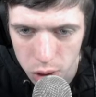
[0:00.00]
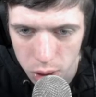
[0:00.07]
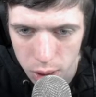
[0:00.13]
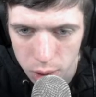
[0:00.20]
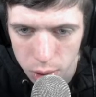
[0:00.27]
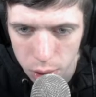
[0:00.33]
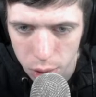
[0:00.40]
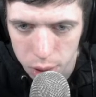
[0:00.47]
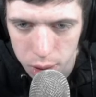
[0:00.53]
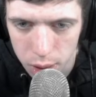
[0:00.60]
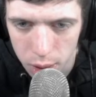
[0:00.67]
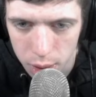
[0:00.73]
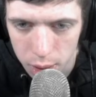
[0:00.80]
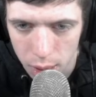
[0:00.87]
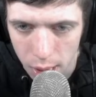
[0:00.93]
to include
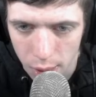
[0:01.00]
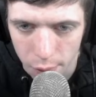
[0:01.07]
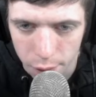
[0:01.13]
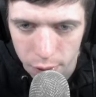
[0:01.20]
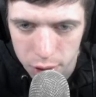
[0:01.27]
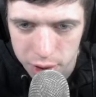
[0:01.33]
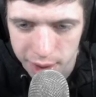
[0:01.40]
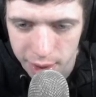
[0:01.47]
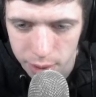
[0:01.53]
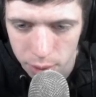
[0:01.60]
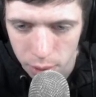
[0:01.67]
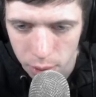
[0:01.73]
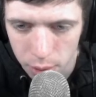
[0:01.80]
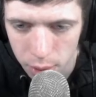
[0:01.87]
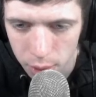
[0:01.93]
alpha
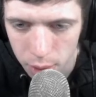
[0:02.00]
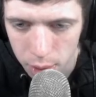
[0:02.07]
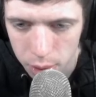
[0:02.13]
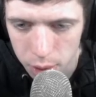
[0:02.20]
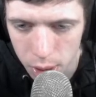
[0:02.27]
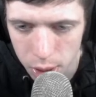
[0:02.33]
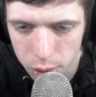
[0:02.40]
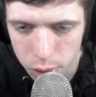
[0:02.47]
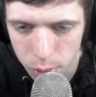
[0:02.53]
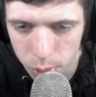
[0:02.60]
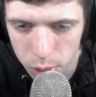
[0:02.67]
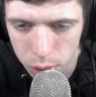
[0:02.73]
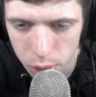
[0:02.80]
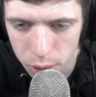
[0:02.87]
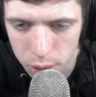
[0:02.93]
channel. Right, so
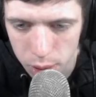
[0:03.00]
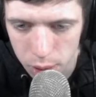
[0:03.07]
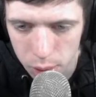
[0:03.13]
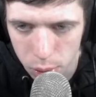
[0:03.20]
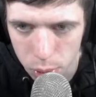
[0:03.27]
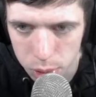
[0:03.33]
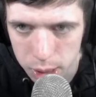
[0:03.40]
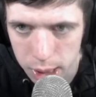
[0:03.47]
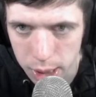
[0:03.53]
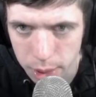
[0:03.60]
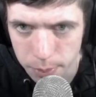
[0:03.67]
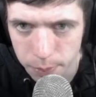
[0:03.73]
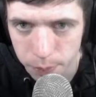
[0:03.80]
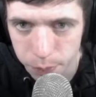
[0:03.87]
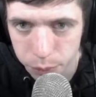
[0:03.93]
we're going to click OK.